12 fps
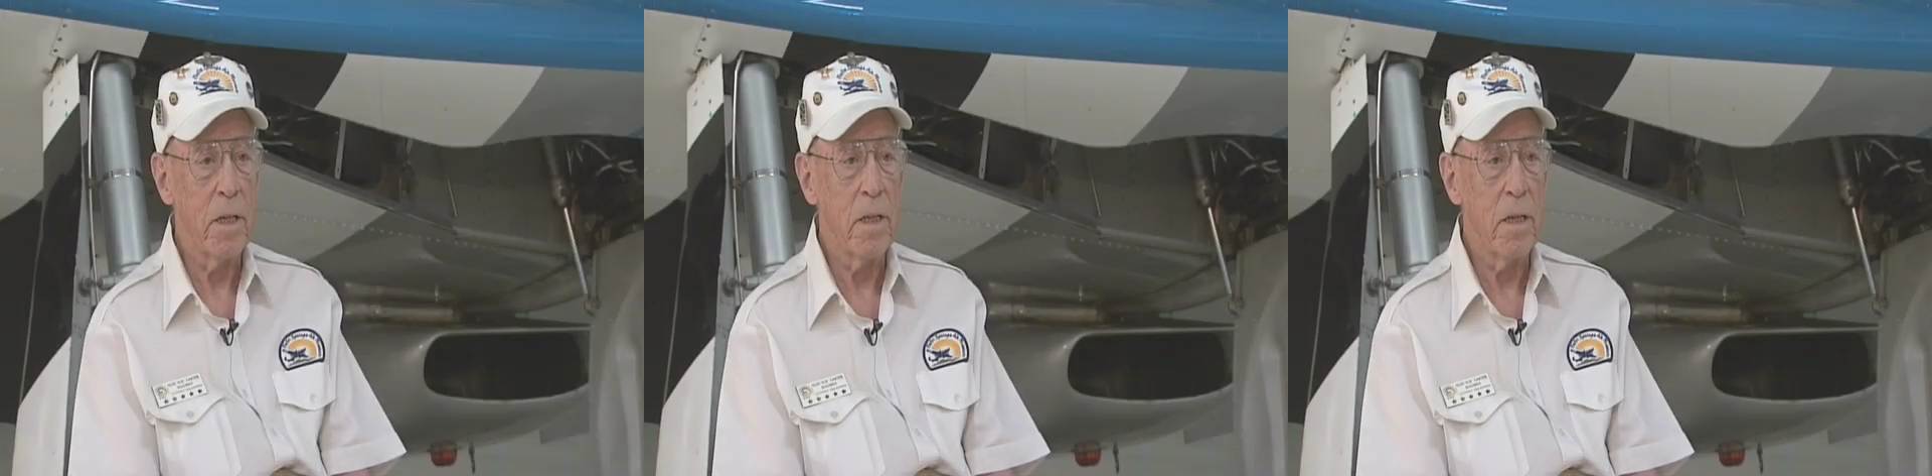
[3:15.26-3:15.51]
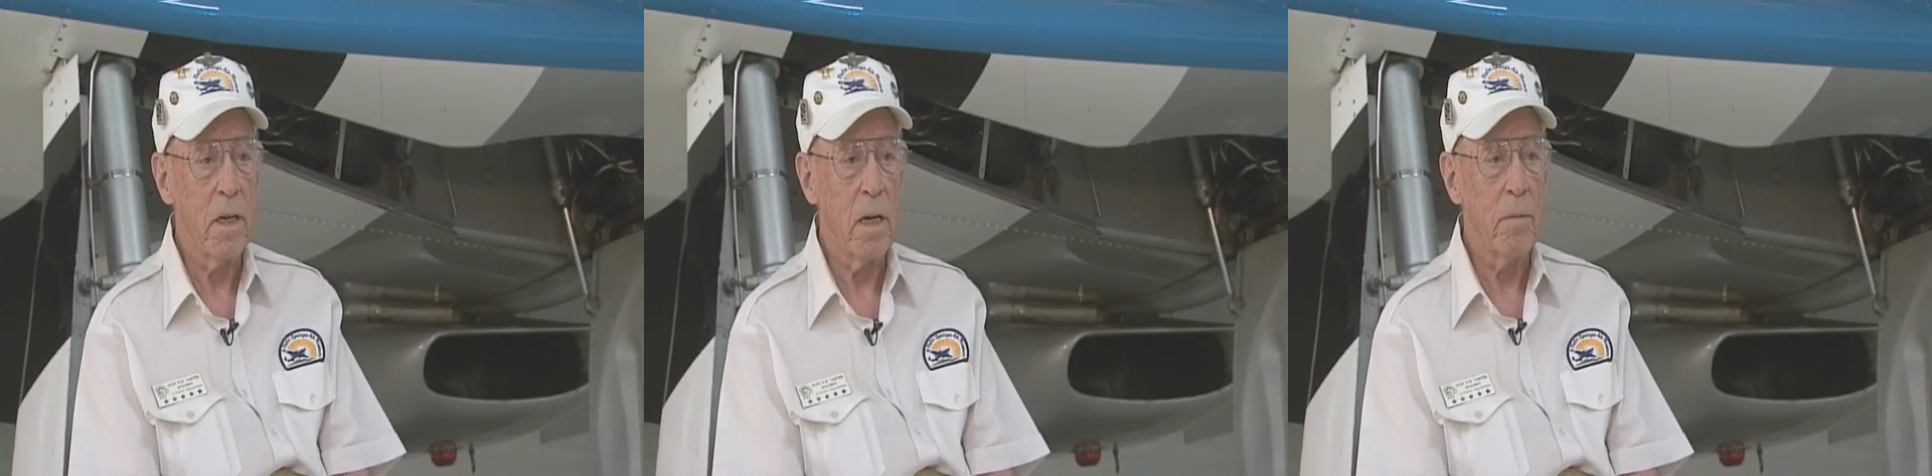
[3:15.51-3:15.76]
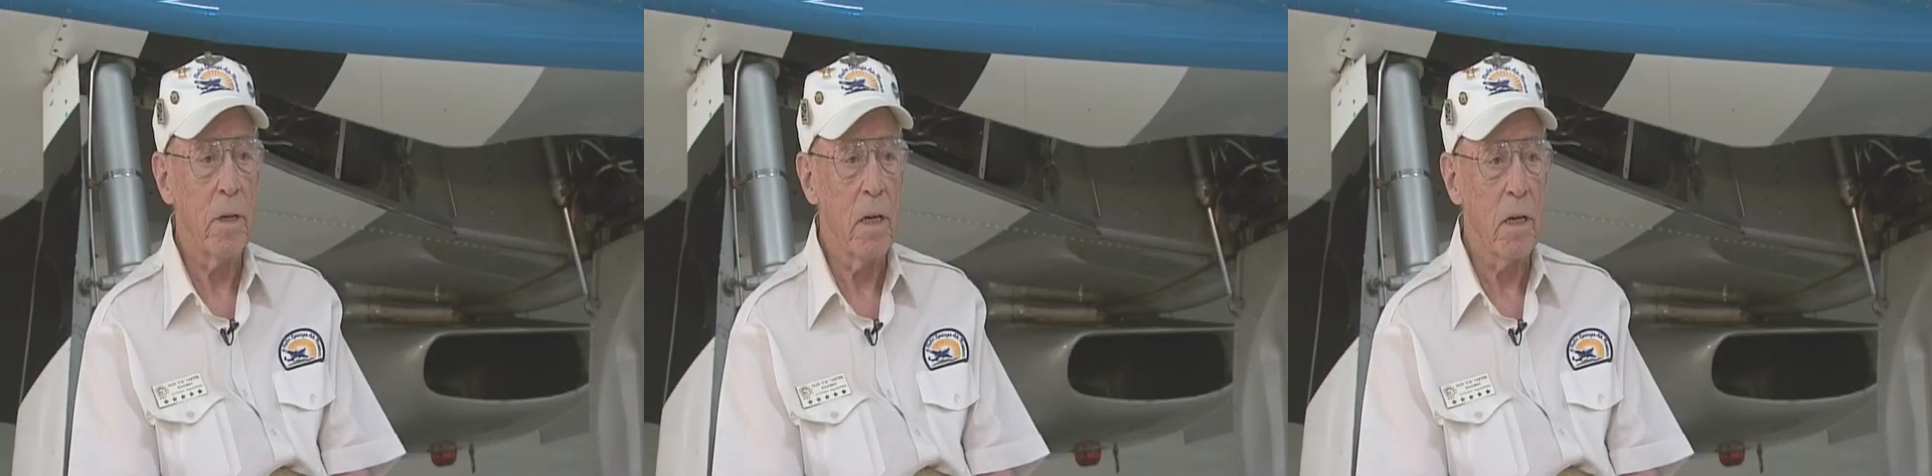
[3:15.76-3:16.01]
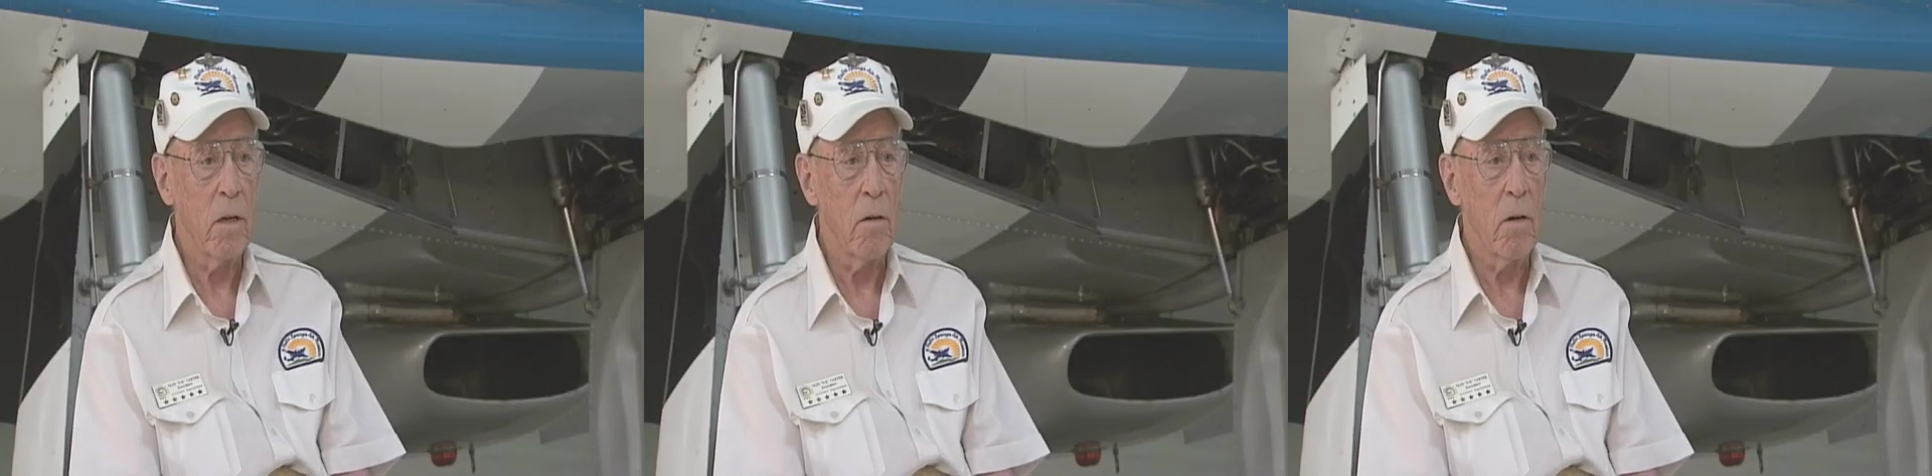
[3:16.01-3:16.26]
in the Army
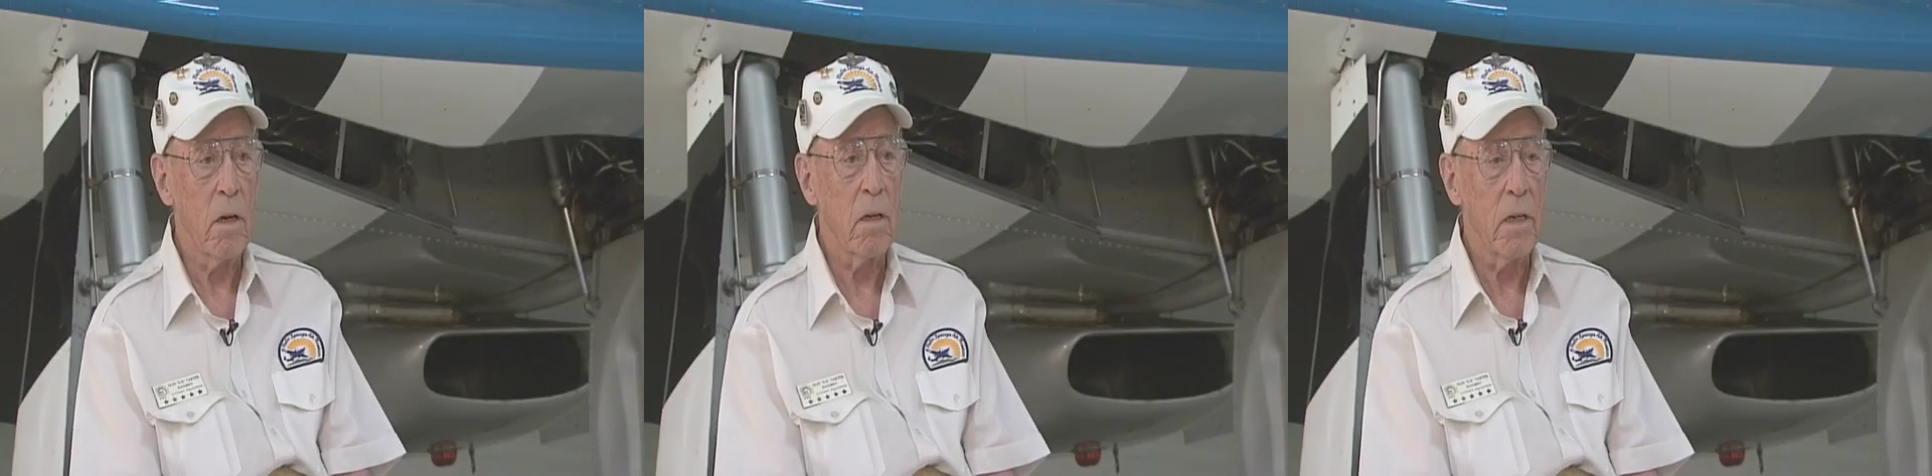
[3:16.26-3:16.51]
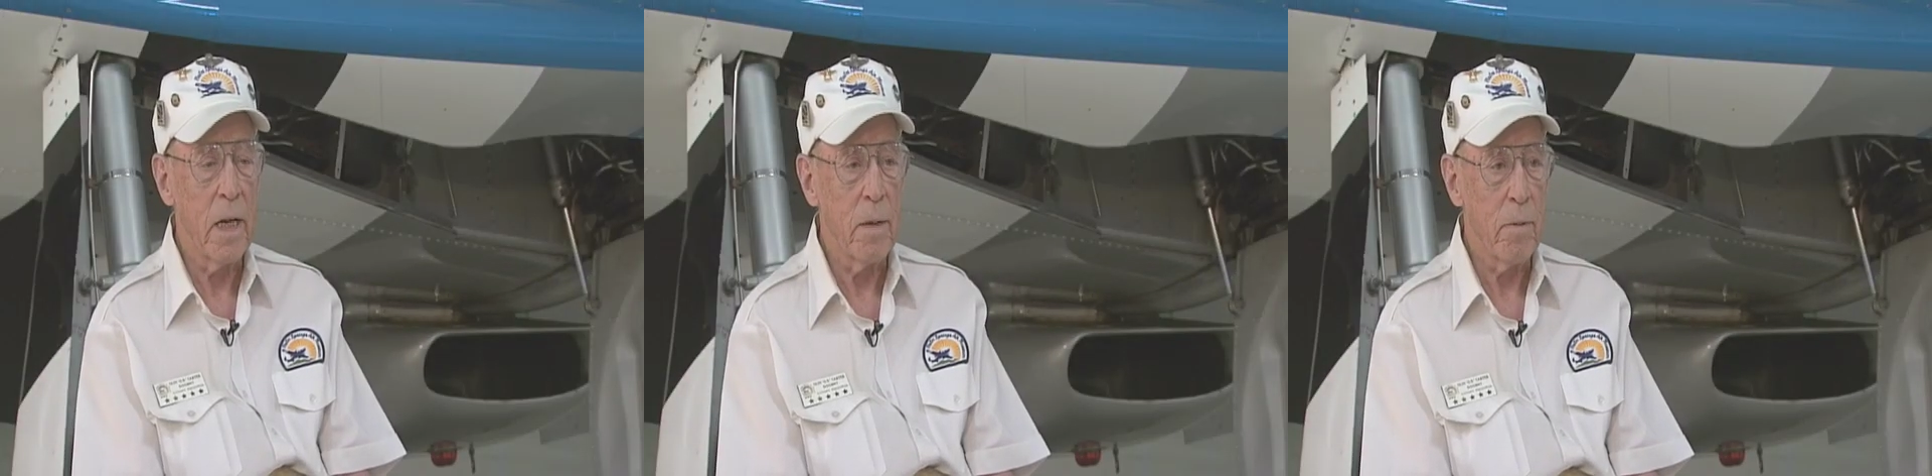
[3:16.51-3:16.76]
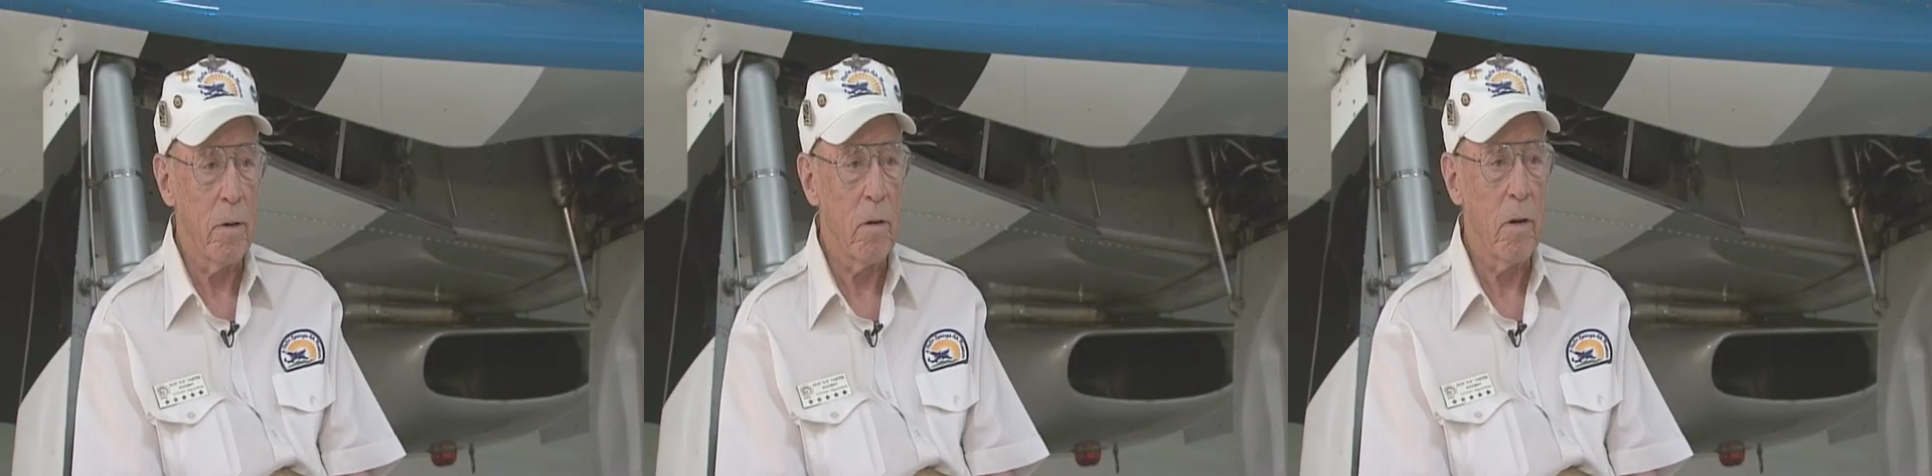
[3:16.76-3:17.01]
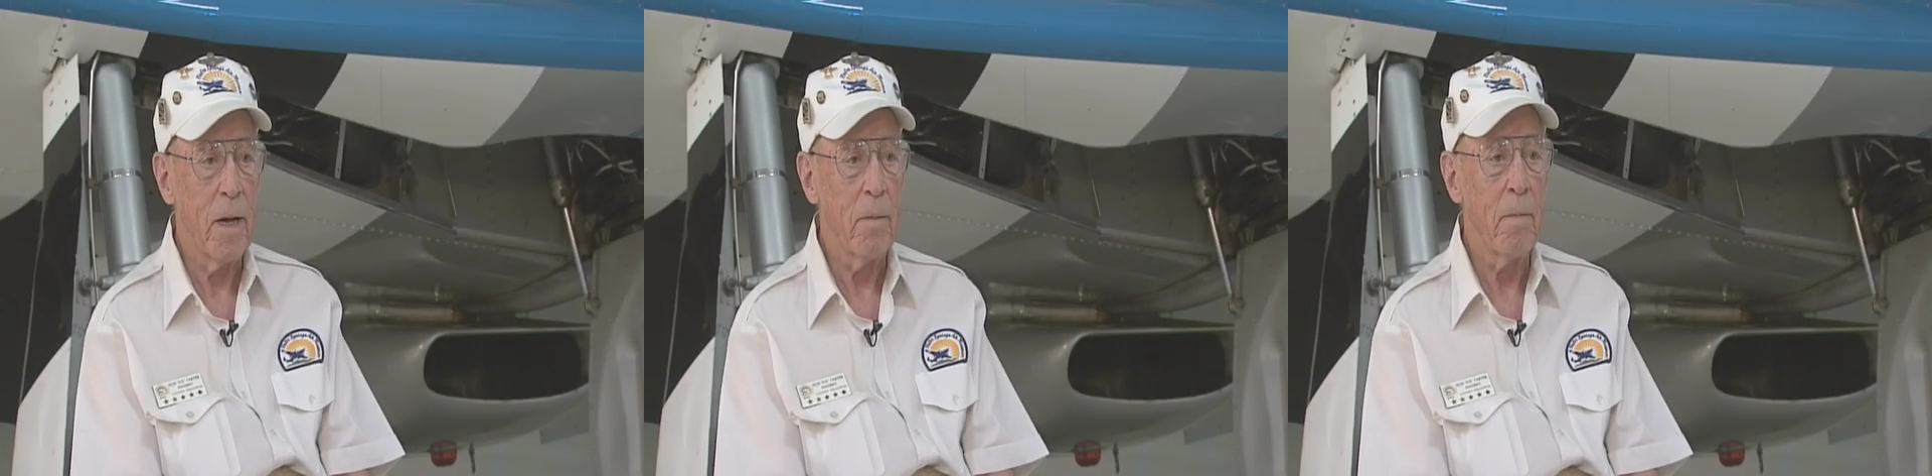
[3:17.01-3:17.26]
Air Corps cadet
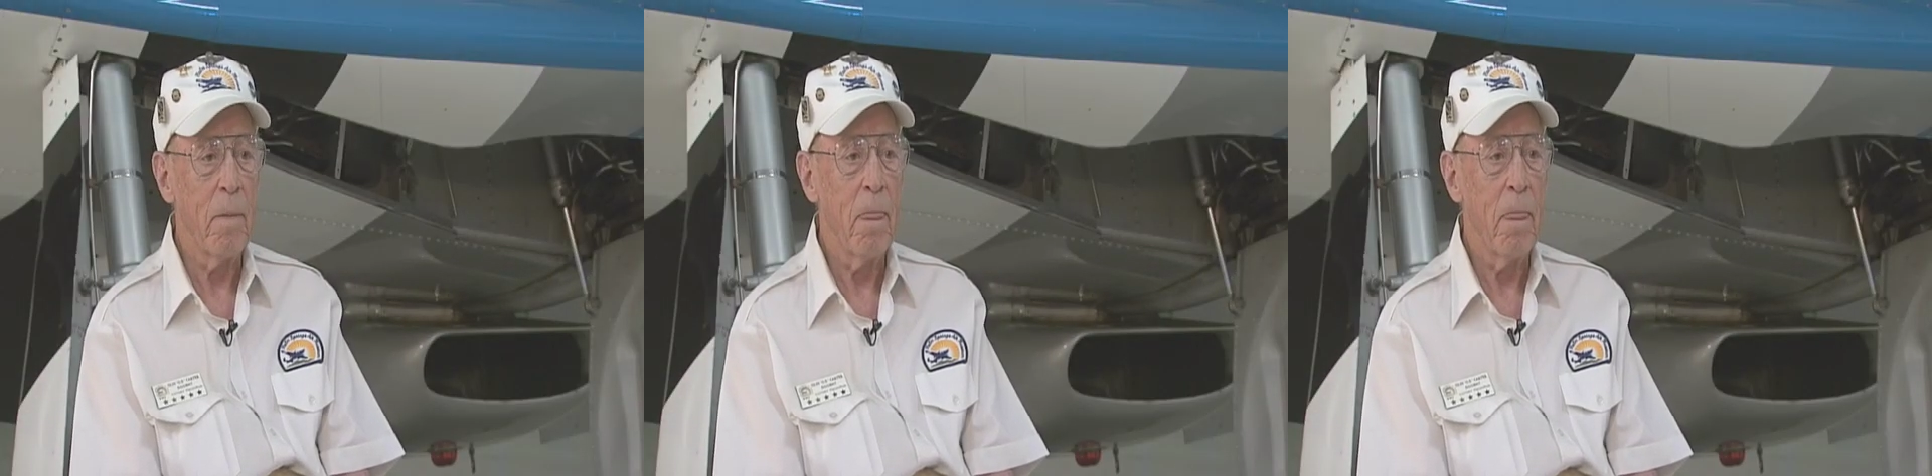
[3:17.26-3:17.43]
program.